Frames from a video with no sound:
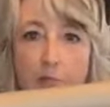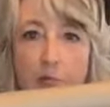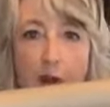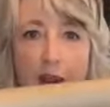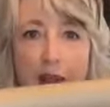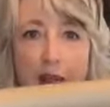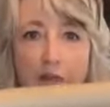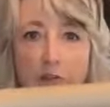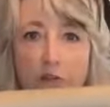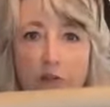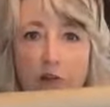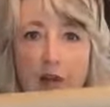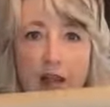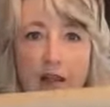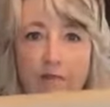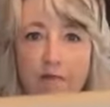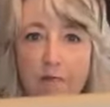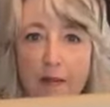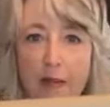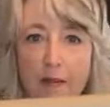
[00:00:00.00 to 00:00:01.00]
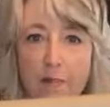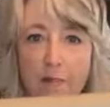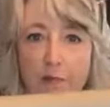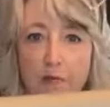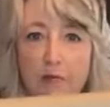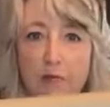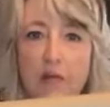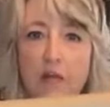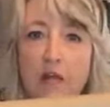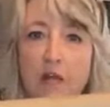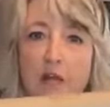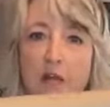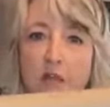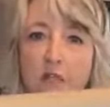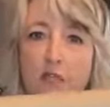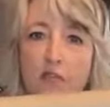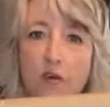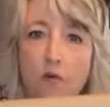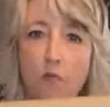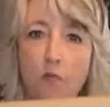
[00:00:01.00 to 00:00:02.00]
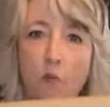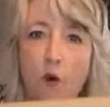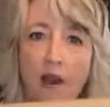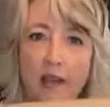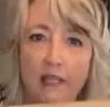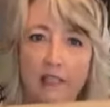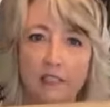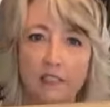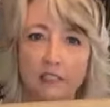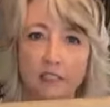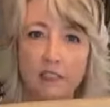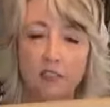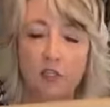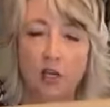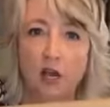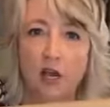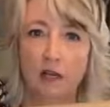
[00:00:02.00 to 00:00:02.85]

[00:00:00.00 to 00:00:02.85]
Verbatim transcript: On brown craft paper, the white